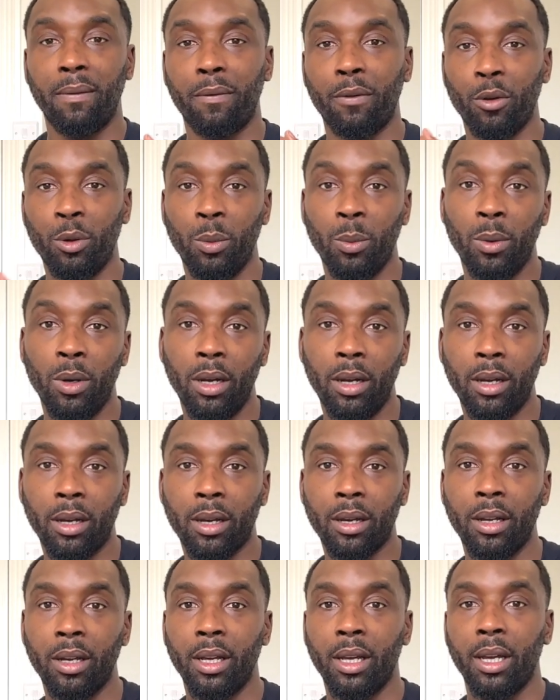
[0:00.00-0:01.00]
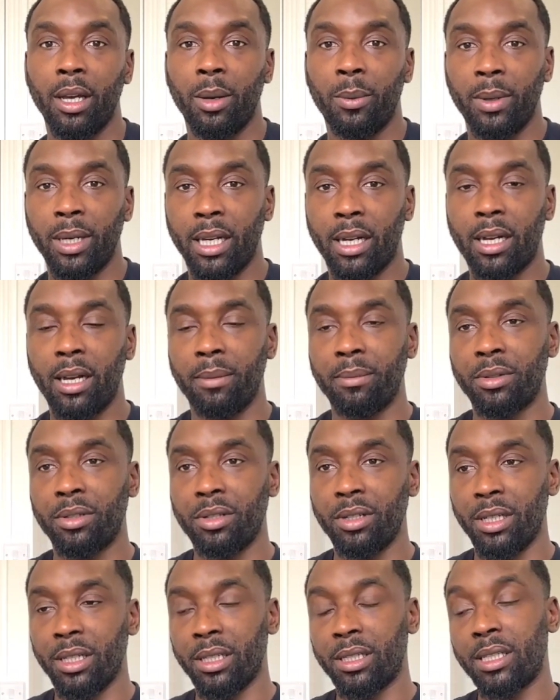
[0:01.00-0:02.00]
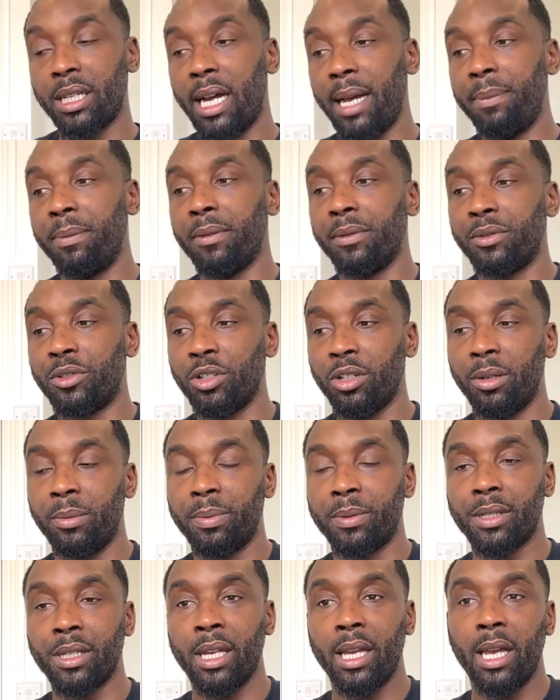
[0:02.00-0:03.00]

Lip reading: through work when it comes to the type of jobs